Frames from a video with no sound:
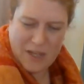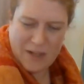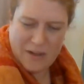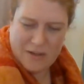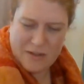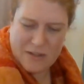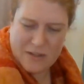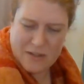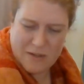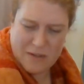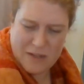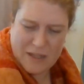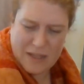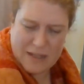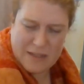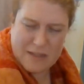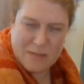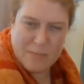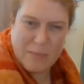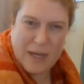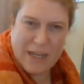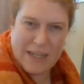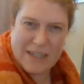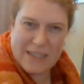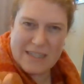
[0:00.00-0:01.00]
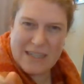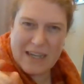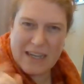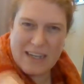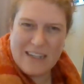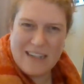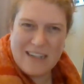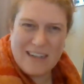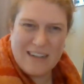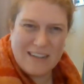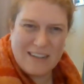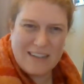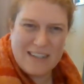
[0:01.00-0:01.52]
So that's my 10
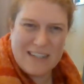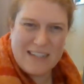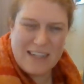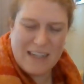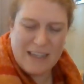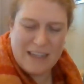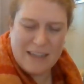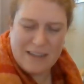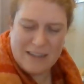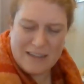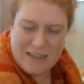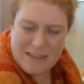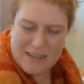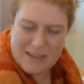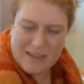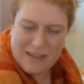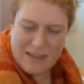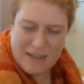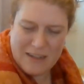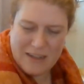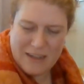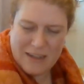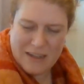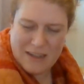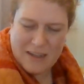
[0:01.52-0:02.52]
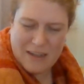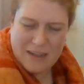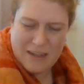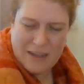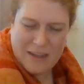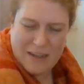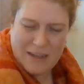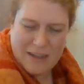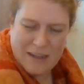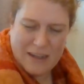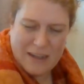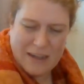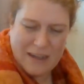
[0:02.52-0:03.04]
little seeds.
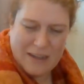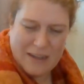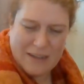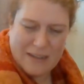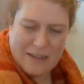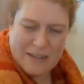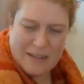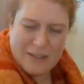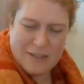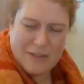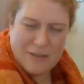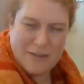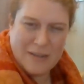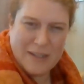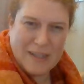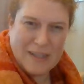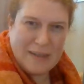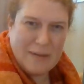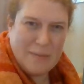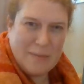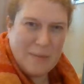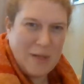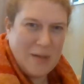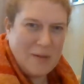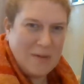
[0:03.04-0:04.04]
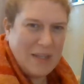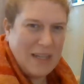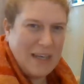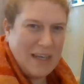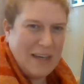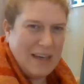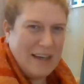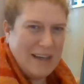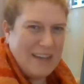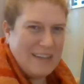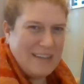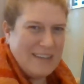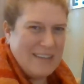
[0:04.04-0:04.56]
And did you think about
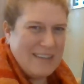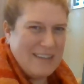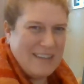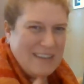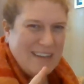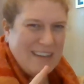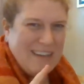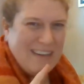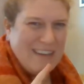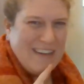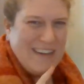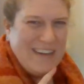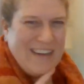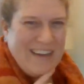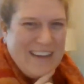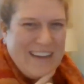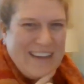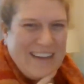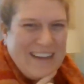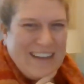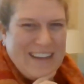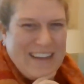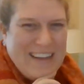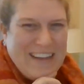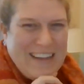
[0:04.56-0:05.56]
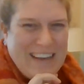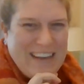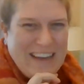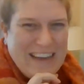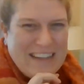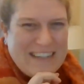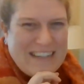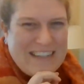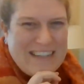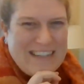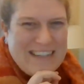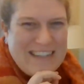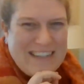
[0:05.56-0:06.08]
that? Yes,
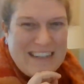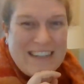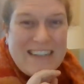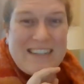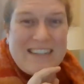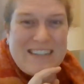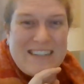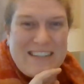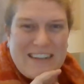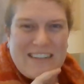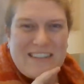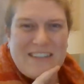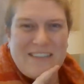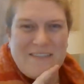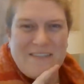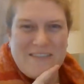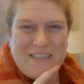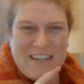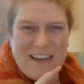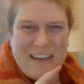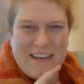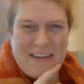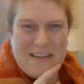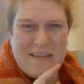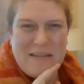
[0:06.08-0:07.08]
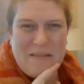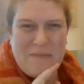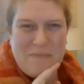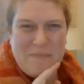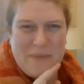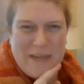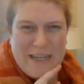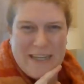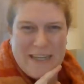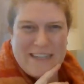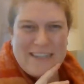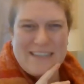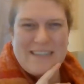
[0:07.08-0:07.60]
6 sets of 10
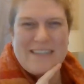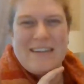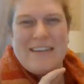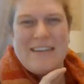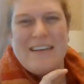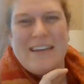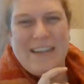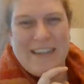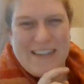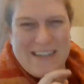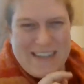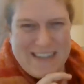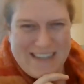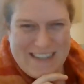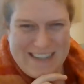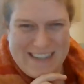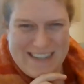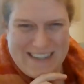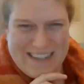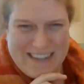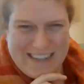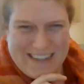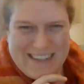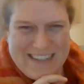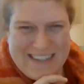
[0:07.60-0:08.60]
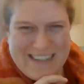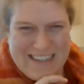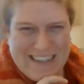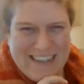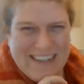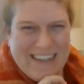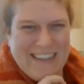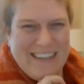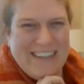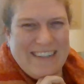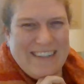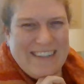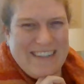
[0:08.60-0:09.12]
makes
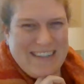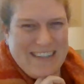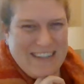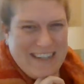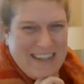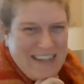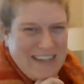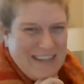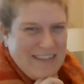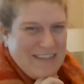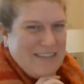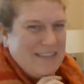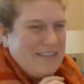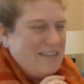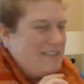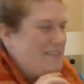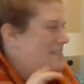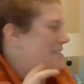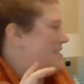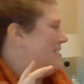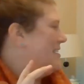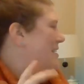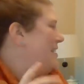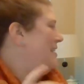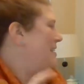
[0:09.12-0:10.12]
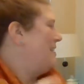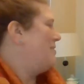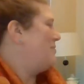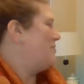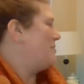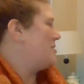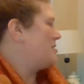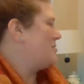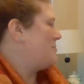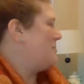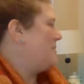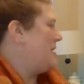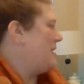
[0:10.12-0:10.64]
60 seeds,
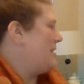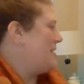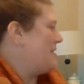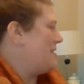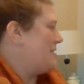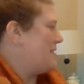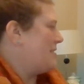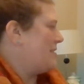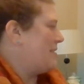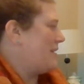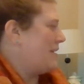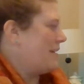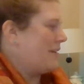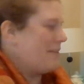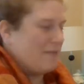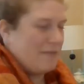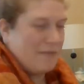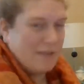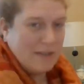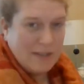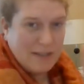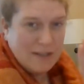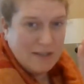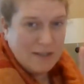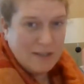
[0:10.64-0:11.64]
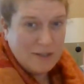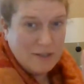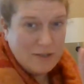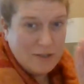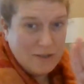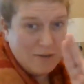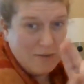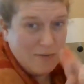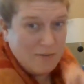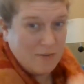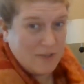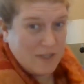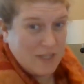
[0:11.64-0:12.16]
which means you could give
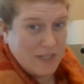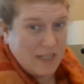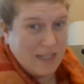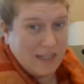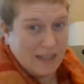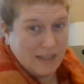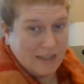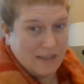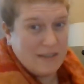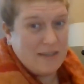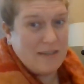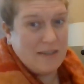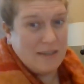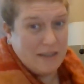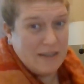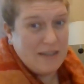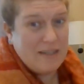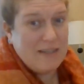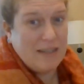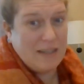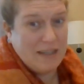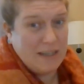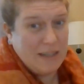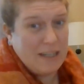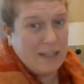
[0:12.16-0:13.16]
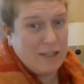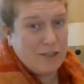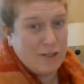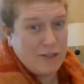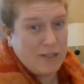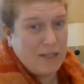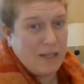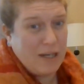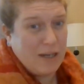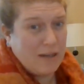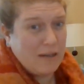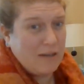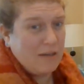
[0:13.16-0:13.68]
2 seeds to each
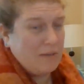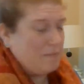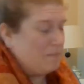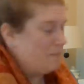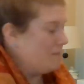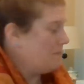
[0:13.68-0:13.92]
duck.